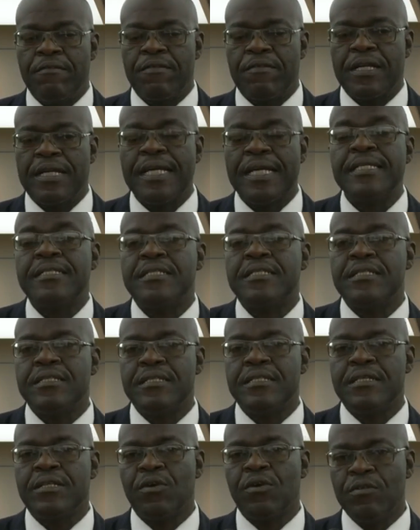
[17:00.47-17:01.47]
get
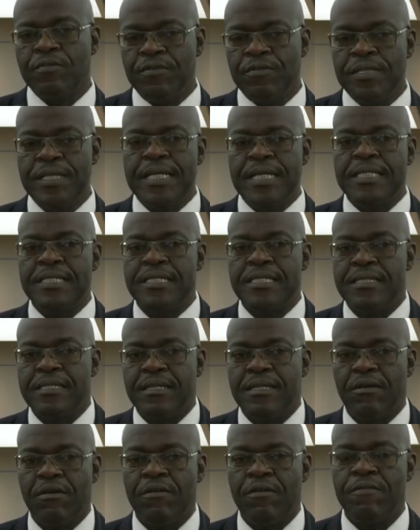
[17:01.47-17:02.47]
the convenience
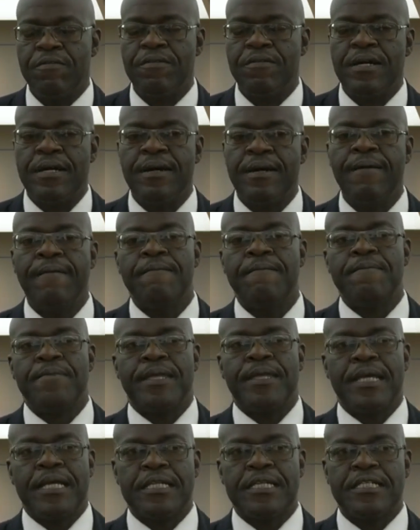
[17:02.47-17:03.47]
of
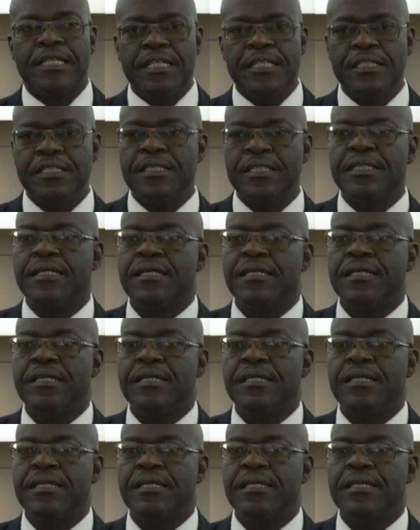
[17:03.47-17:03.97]
exchanging